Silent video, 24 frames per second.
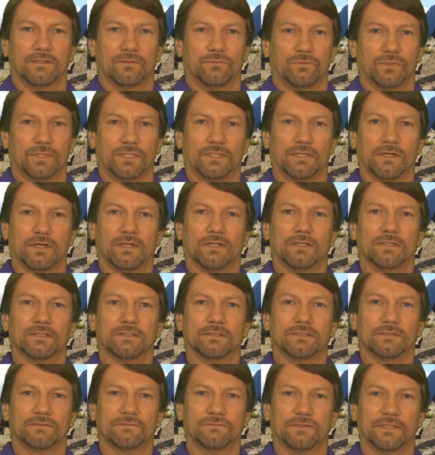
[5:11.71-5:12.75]

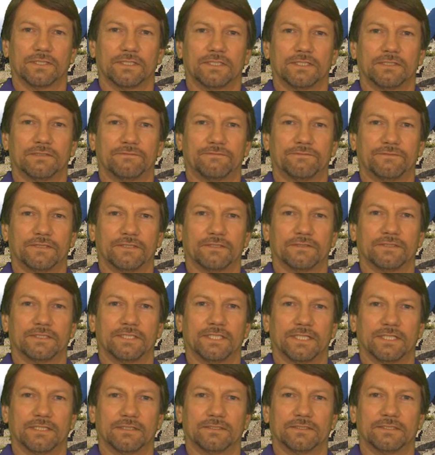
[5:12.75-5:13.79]
Regardless of whether you feel
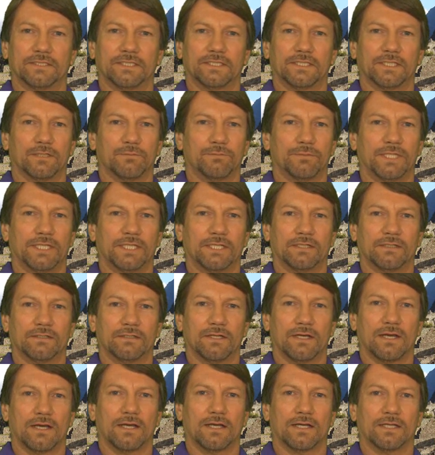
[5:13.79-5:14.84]
the energy coming in or
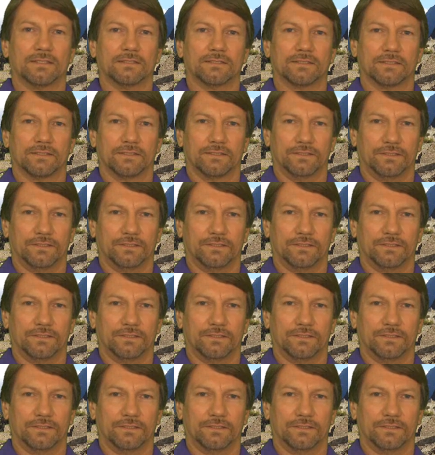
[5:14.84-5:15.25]
not,